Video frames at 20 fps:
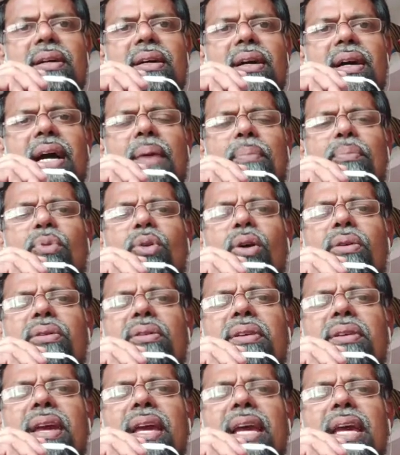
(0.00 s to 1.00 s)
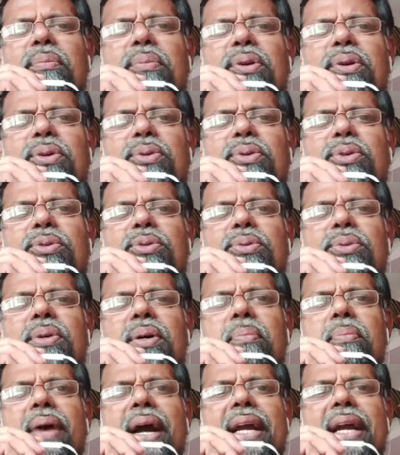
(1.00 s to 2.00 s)
I'm not able to
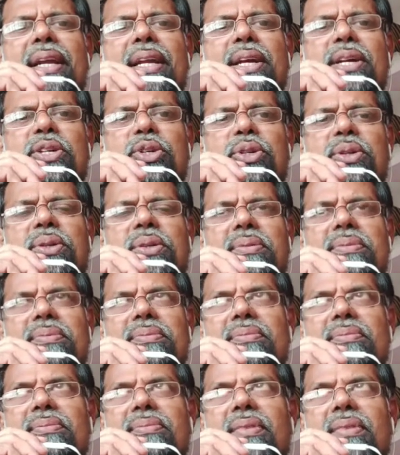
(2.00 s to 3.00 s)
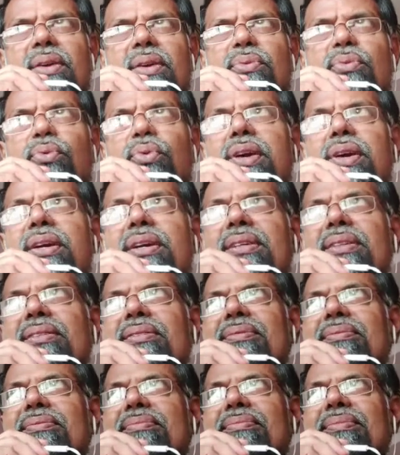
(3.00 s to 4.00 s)
manage. Fear,
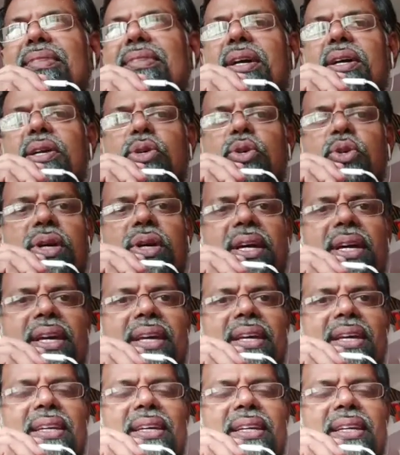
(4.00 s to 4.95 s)
shy,